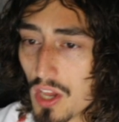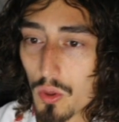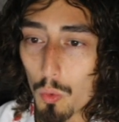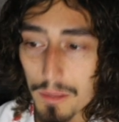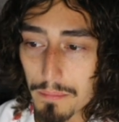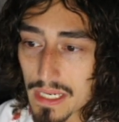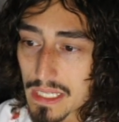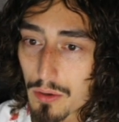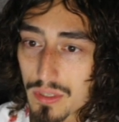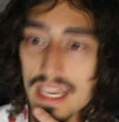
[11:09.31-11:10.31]
The one
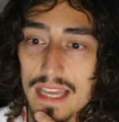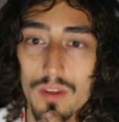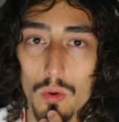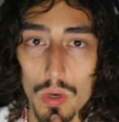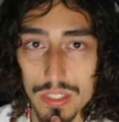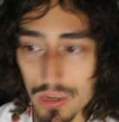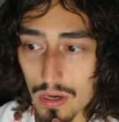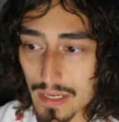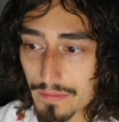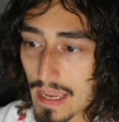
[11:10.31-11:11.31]
Medionis and the one
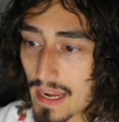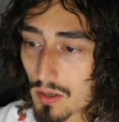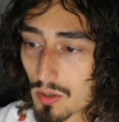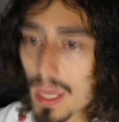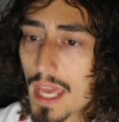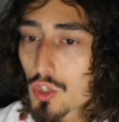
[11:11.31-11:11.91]
Dawn of the Herald.